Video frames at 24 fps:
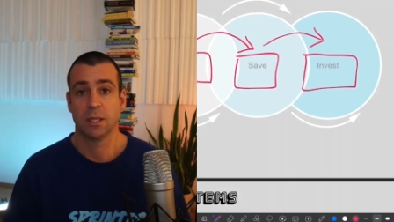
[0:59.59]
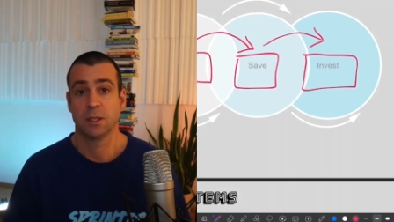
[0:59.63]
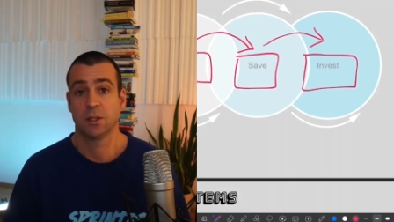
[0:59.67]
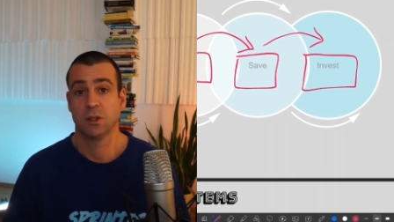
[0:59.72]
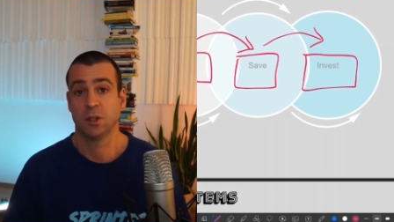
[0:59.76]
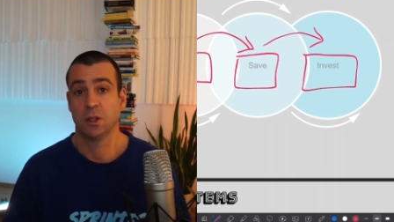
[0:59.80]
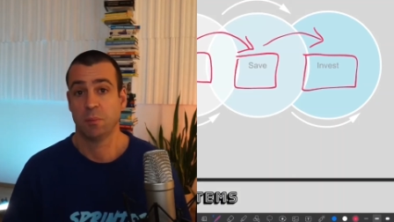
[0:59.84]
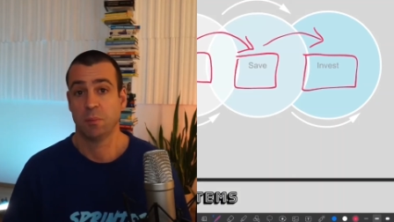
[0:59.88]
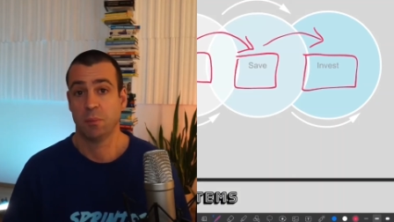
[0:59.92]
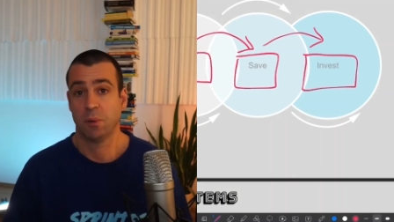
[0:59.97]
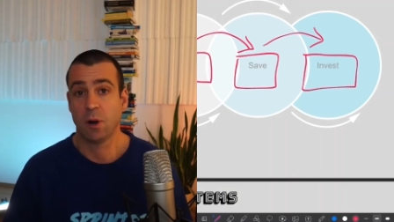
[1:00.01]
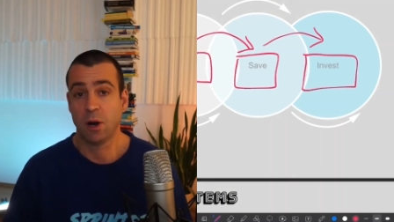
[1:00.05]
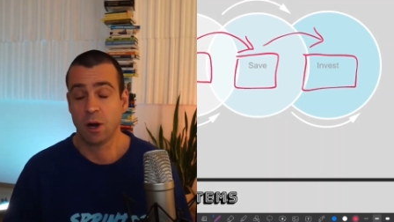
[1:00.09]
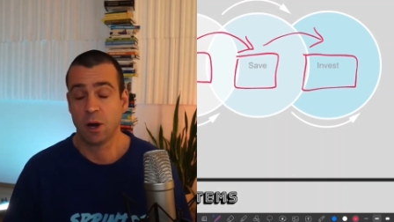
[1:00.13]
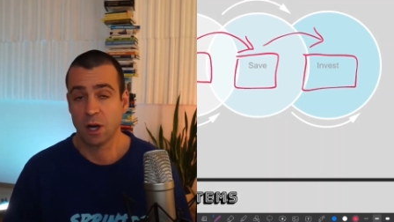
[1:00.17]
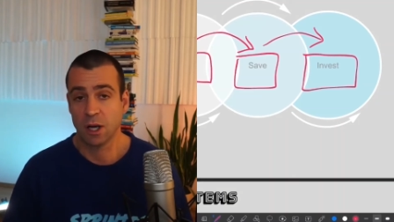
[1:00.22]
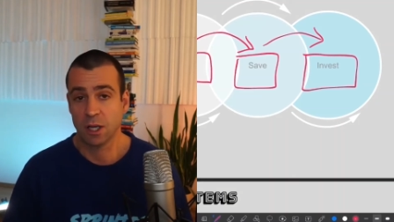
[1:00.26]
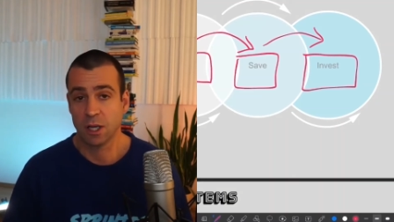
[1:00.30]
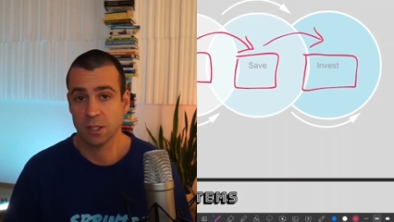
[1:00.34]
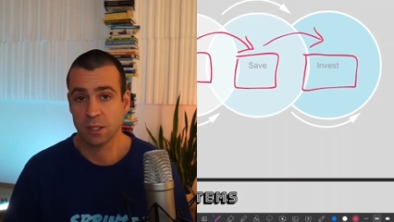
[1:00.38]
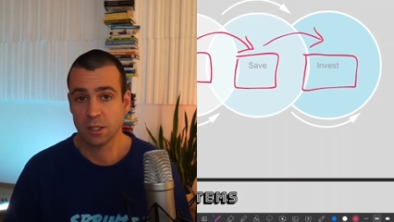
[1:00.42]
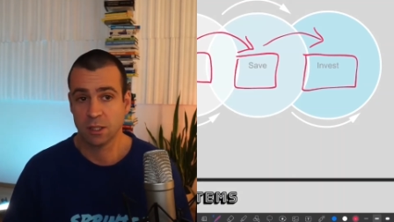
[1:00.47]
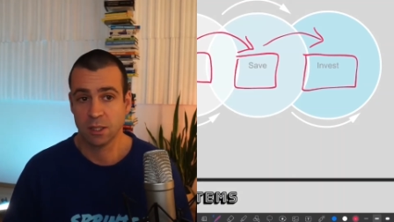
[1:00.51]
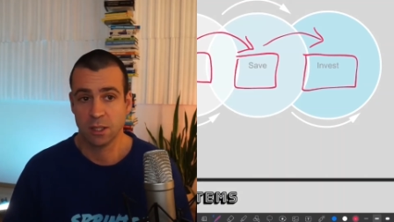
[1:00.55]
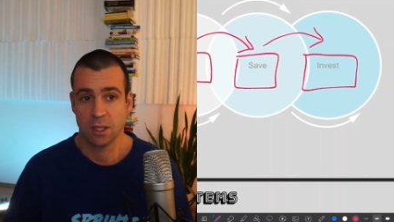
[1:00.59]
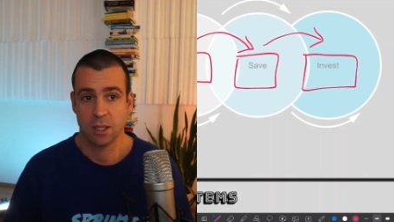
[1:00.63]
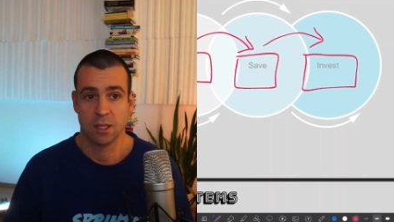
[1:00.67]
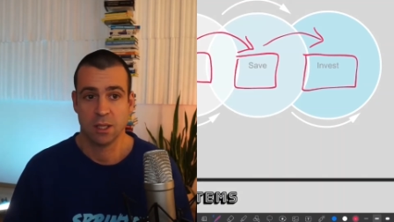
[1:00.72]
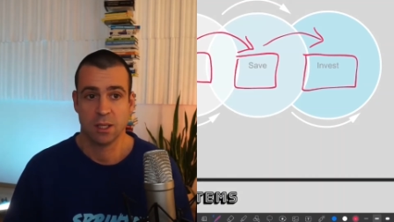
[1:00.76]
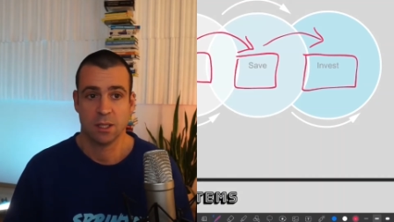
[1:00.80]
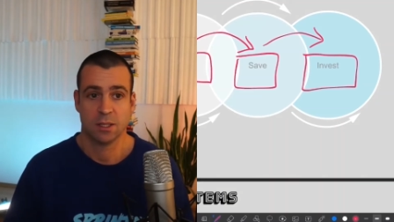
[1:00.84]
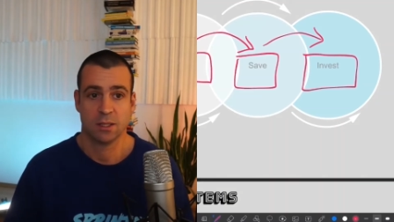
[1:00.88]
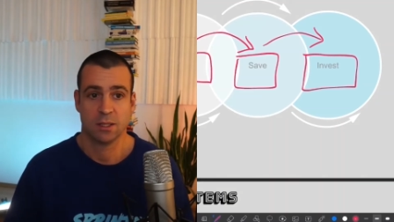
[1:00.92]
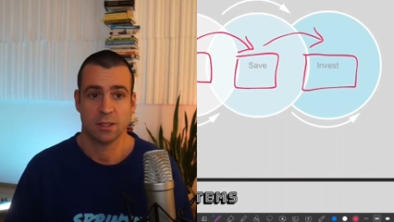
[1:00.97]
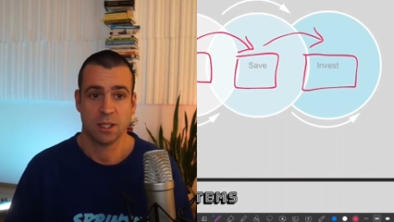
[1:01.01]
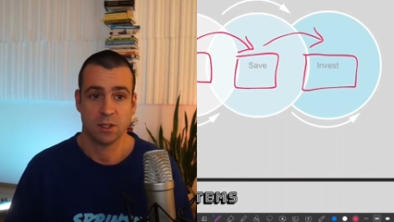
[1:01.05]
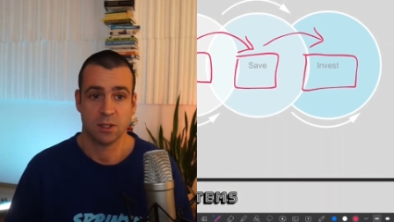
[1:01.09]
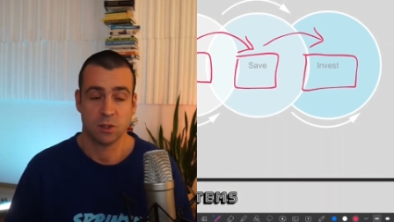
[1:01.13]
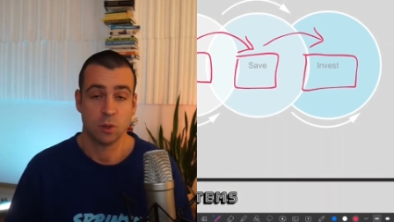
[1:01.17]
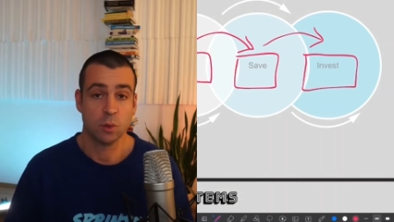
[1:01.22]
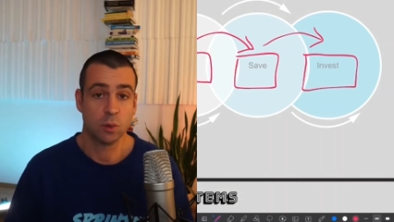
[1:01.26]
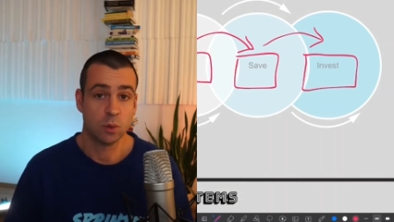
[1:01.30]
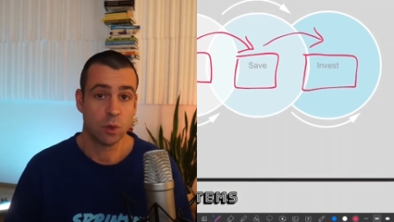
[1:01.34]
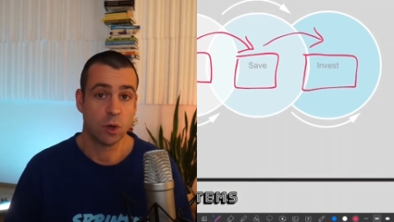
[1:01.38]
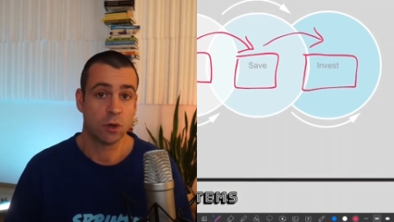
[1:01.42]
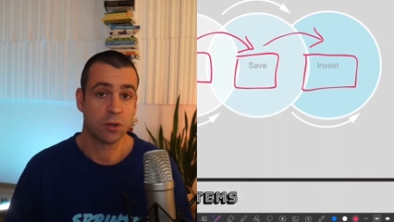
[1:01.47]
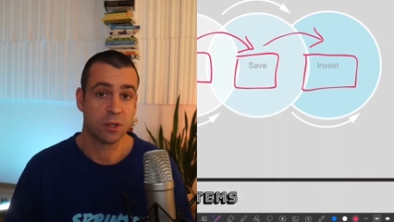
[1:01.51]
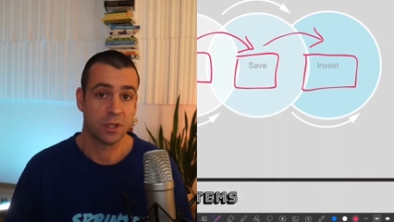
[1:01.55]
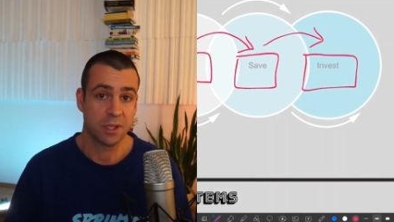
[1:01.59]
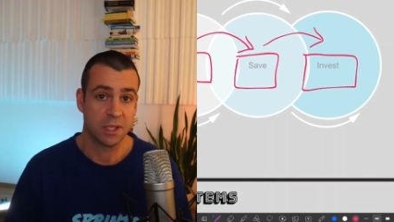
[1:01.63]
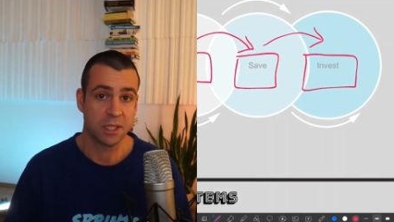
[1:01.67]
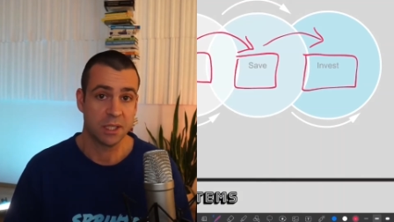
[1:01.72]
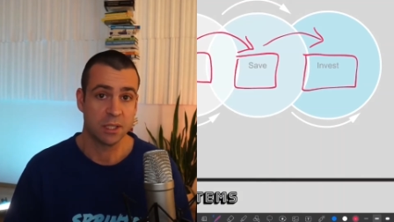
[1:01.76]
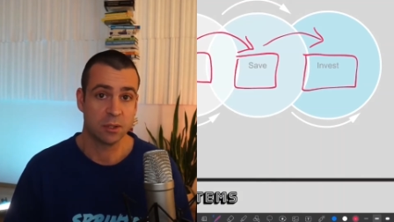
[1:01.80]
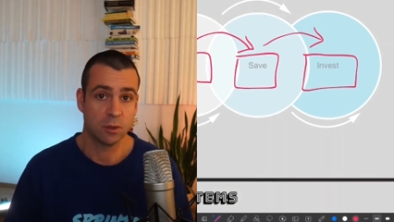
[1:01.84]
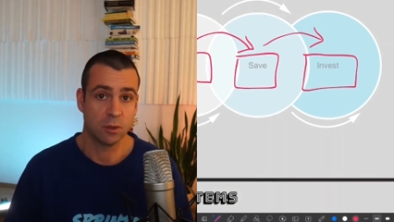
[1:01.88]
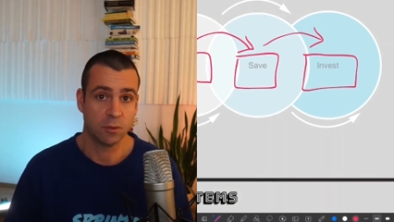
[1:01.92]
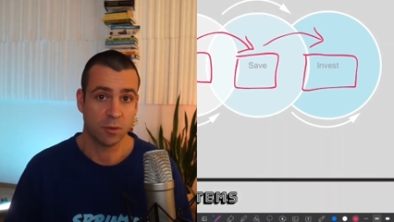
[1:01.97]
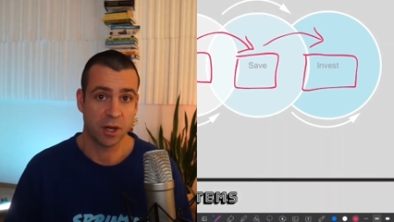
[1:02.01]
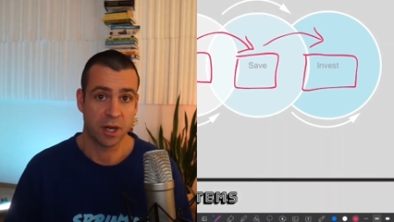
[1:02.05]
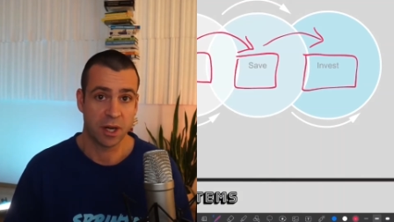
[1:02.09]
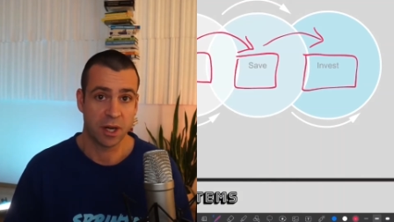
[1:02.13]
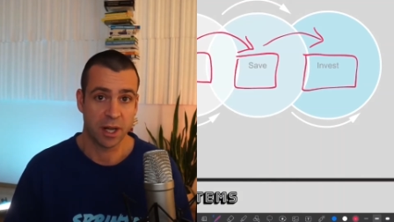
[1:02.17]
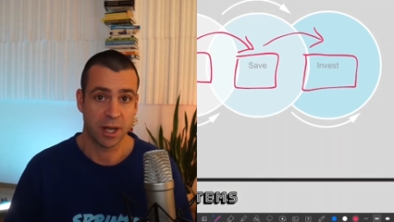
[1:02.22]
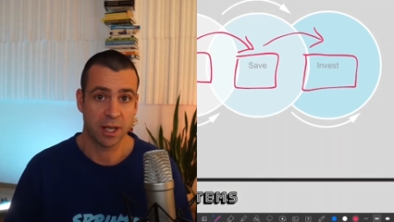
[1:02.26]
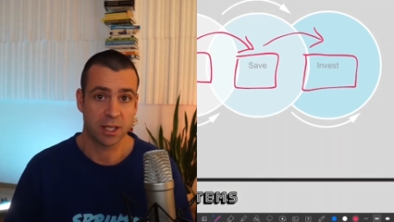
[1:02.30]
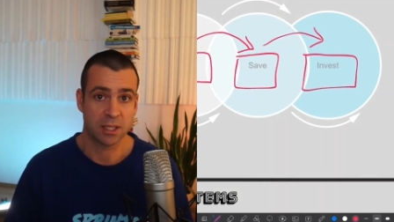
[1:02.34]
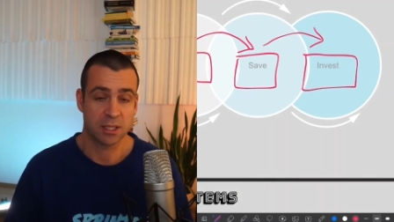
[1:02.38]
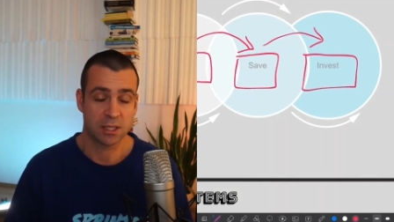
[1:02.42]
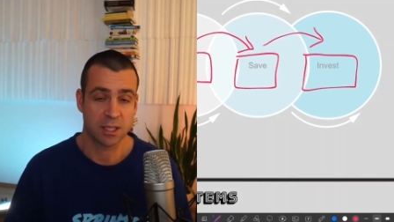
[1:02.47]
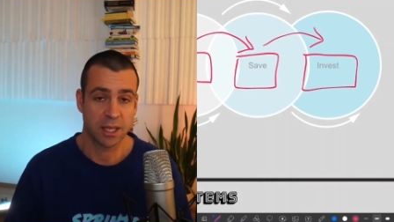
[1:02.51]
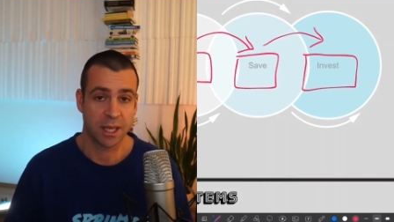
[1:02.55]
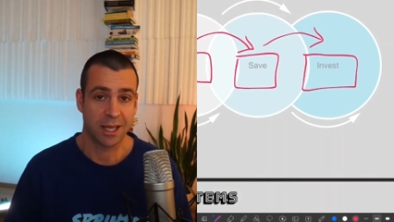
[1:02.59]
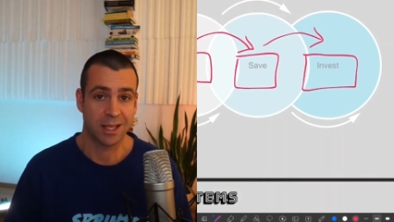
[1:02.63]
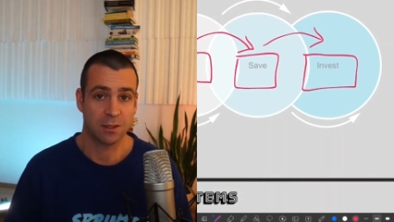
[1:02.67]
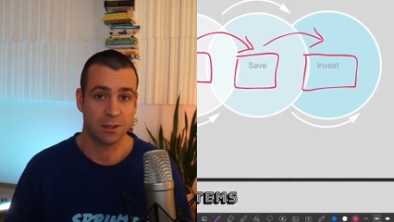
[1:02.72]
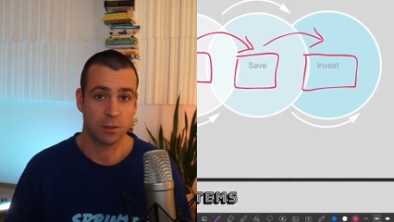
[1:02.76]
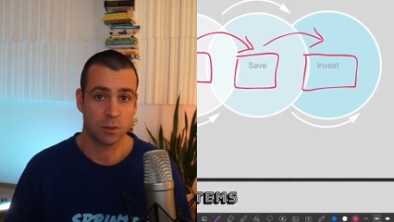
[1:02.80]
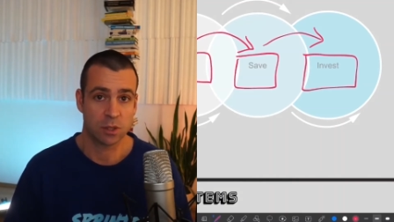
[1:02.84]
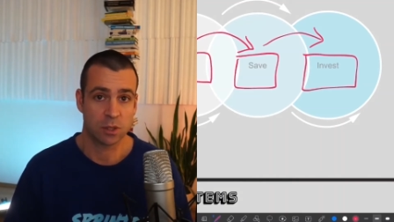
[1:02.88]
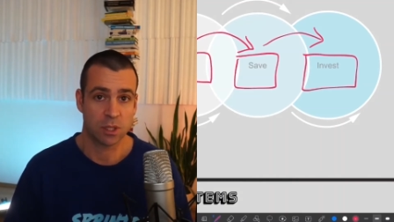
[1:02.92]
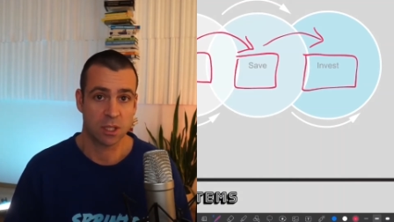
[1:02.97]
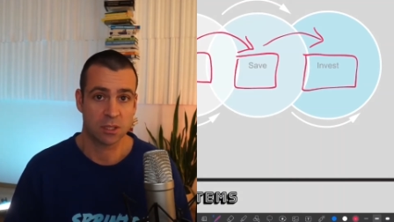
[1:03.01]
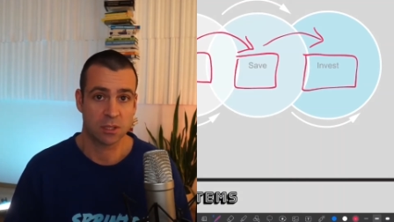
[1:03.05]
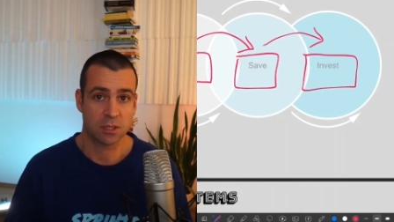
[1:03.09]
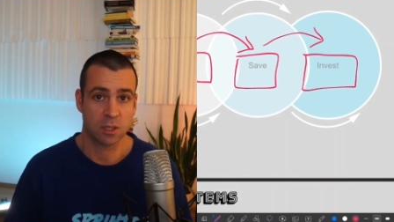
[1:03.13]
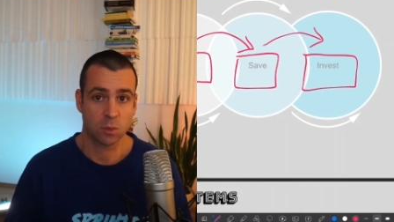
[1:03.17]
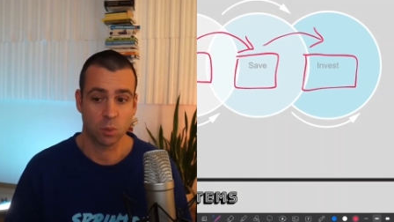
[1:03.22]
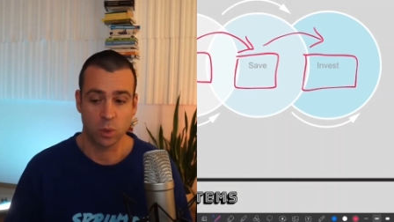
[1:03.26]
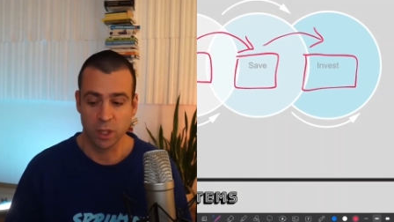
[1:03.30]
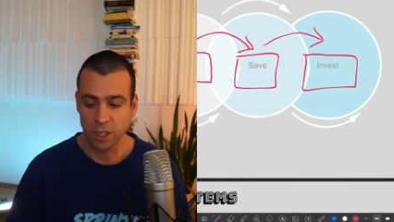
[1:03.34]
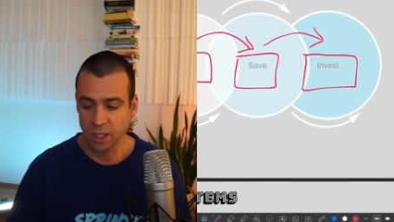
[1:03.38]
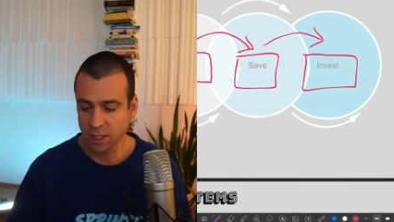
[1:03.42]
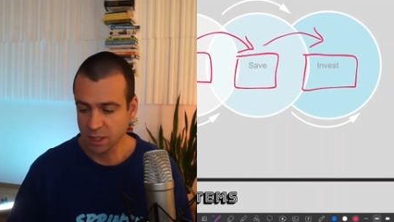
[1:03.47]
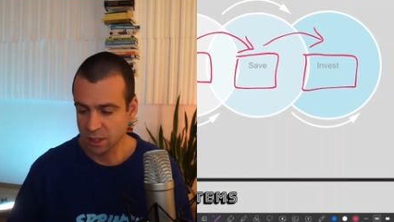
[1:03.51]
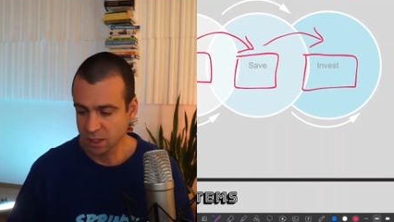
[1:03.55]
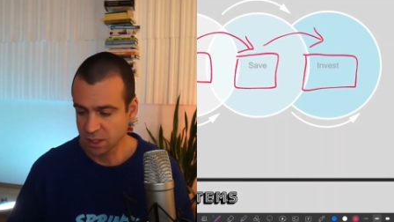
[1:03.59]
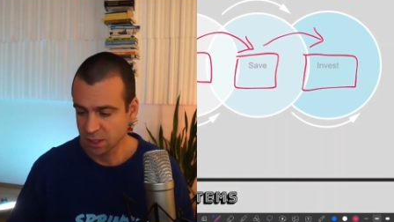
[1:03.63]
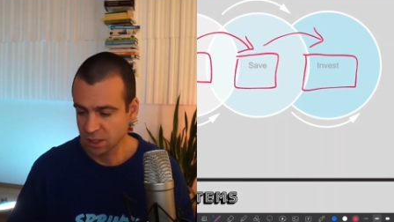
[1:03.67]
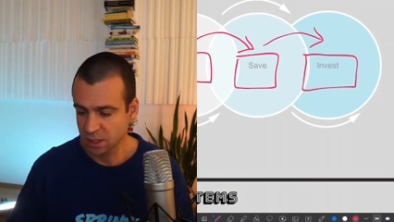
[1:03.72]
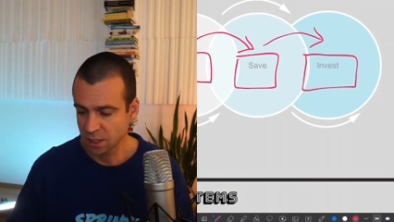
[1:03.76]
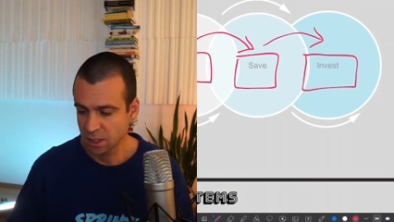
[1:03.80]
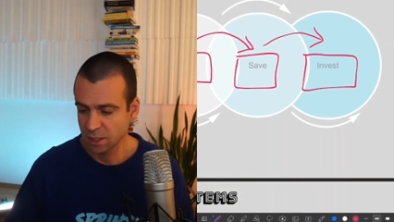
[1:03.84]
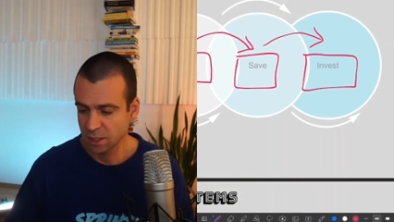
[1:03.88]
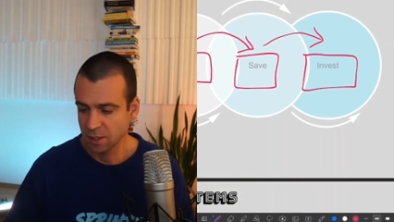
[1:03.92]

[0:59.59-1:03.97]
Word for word: the part that you don't need over the next 8 to 16 weeks,